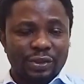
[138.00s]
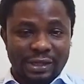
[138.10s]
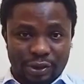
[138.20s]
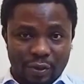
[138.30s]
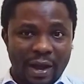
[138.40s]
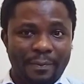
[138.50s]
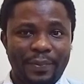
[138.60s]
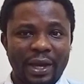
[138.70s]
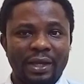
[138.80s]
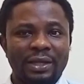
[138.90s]
to the stomach
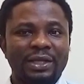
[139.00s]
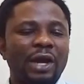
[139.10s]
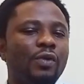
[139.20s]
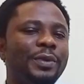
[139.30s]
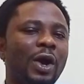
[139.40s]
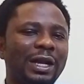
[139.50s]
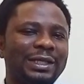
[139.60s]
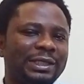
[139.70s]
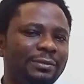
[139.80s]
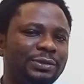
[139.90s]
pain, there could be other
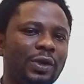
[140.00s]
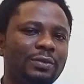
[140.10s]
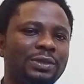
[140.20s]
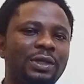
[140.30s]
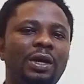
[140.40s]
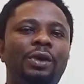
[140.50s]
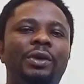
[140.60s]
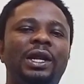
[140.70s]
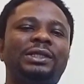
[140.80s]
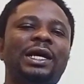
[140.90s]
symptoms
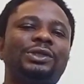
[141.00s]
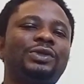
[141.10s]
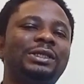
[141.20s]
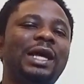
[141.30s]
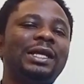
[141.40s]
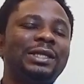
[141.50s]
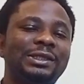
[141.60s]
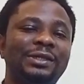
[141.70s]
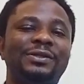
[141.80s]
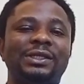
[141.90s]
related to the
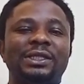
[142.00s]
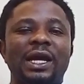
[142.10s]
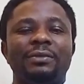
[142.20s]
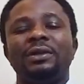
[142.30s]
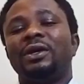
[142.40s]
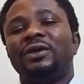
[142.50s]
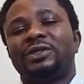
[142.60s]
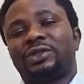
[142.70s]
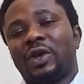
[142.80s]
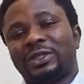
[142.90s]
digestive system,
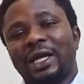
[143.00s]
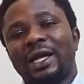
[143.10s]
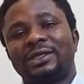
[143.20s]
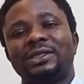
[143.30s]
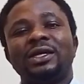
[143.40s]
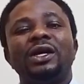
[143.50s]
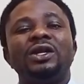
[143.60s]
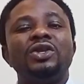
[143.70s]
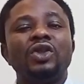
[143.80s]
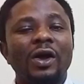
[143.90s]
such as
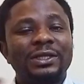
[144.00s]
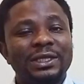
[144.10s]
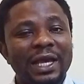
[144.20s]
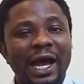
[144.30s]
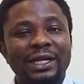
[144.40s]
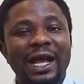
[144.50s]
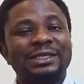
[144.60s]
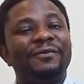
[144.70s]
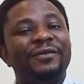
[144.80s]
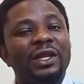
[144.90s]
nausea, that's
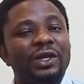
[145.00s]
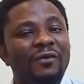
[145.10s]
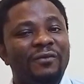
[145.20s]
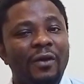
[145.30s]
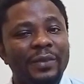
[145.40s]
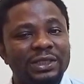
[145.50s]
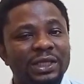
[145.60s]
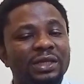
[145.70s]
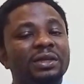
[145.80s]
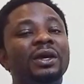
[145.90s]
the feeling of
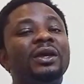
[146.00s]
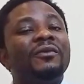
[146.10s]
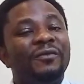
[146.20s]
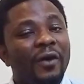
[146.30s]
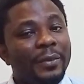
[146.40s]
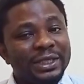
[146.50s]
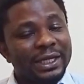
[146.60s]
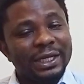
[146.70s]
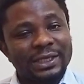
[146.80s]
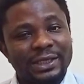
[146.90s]
vomiting
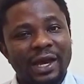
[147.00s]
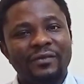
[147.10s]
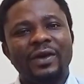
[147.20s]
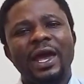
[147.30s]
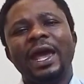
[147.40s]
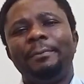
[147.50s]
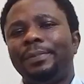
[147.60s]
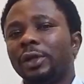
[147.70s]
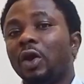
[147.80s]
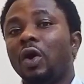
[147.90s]
itself, a
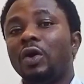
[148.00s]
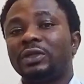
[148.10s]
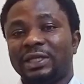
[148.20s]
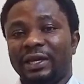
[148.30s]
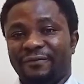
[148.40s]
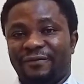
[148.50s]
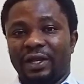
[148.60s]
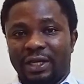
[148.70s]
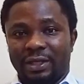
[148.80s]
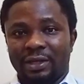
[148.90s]
bloating
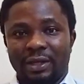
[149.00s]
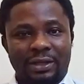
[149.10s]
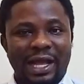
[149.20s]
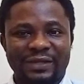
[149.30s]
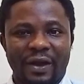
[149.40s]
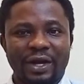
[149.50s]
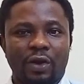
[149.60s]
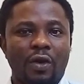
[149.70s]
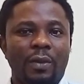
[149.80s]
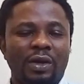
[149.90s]
feeling, that's very
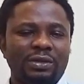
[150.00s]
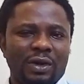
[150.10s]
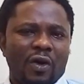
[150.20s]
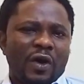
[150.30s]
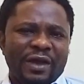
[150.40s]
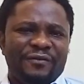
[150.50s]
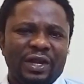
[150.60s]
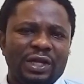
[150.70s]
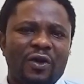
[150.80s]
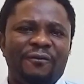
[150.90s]
common, or a
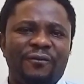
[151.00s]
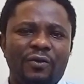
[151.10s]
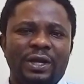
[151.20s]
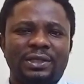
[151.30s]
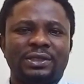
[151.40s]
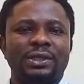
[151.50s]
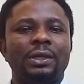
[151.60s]
feeling of fullness,